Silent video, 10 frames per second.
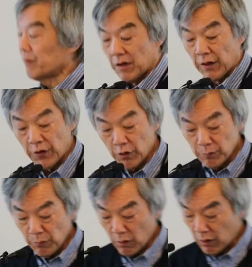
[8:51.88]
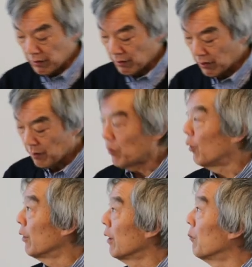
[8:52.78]
The third part,
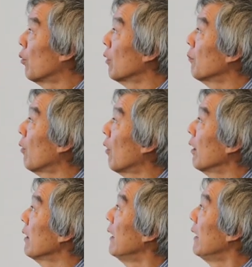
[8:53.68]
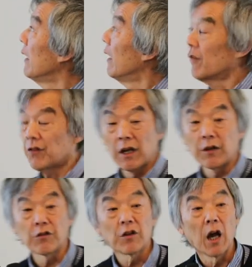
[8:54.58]
component, important part of
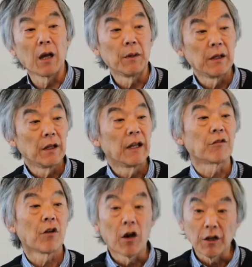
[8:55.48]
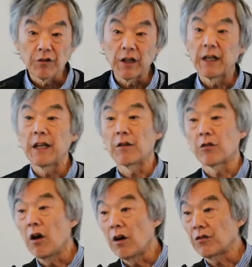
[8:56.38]
sound is timing. It has onset, it
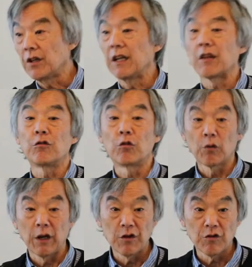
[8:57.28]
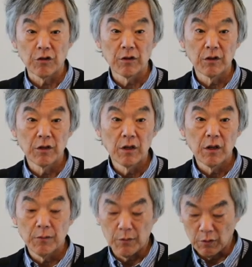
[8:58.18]
has offset, it has duration.
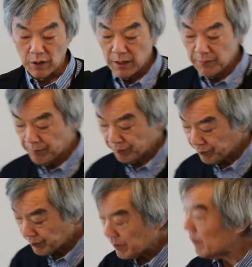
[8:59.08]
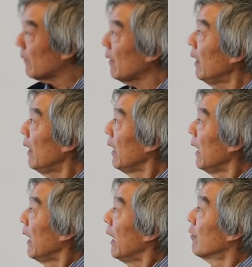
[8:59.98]
Okay?
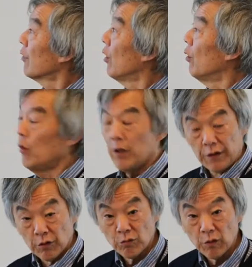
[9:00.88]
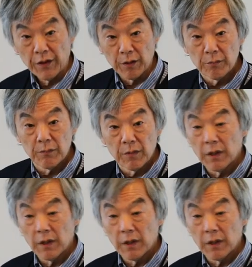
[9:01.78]
And so there's rhythm,